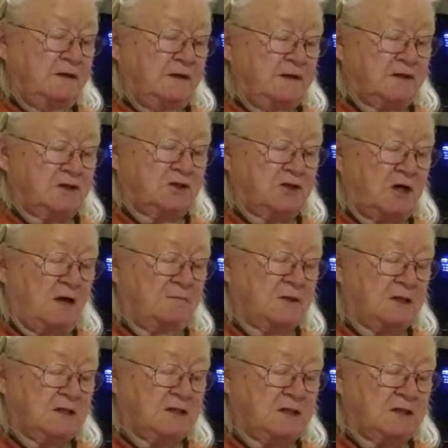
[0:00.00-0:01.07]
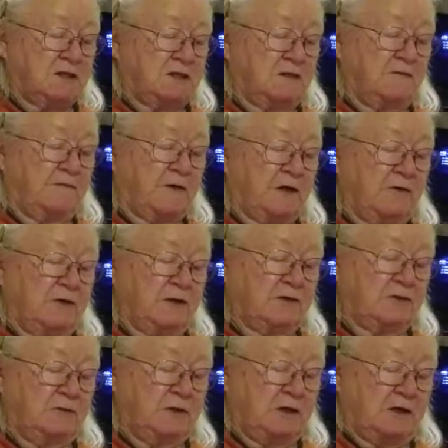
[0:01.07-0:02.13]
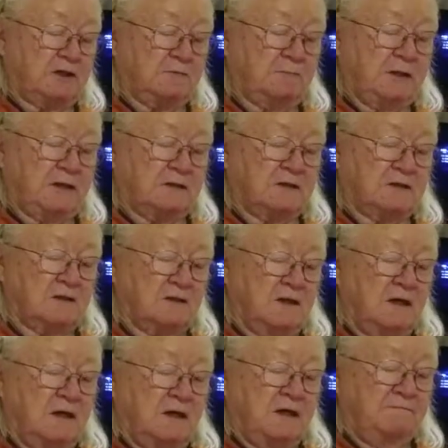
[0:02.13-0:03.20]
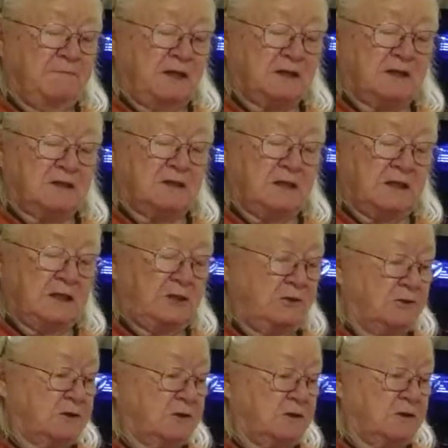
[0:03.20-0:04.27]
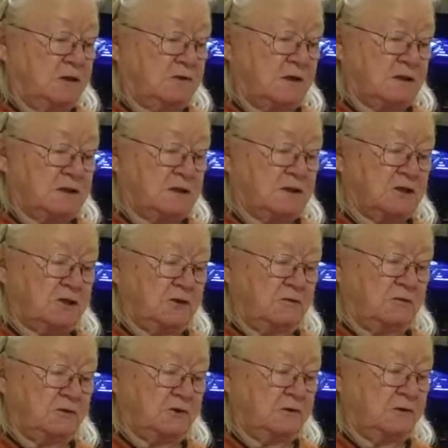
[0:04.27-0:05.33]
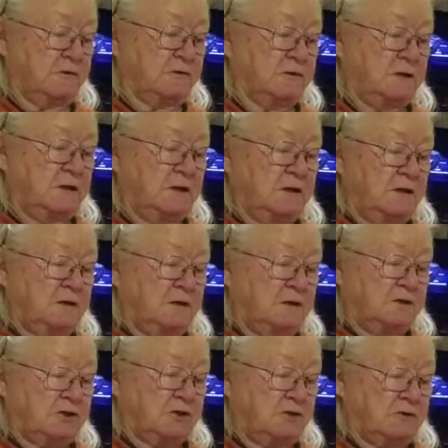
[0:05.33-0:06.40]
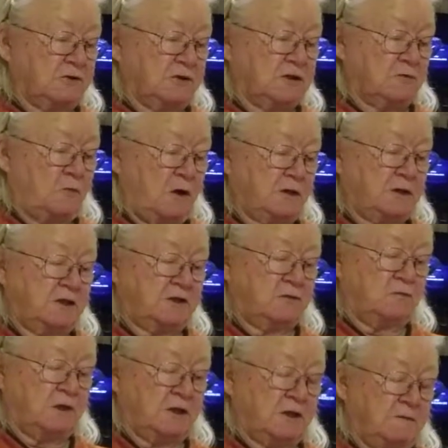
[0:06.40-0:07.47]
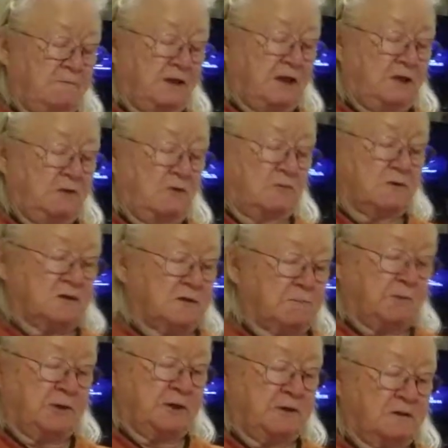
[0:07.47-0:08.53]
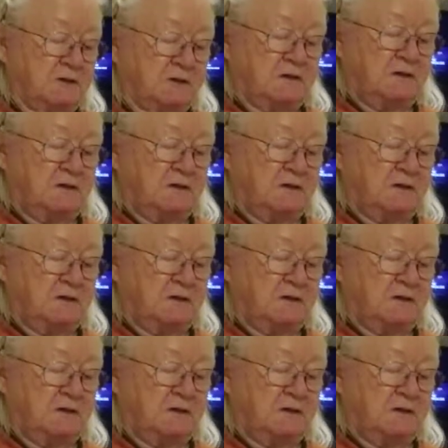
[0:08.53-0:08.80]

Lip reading: His job consisted of carrying 2 large buckets on a yoke across his shoulders, walking to one of the many local springs.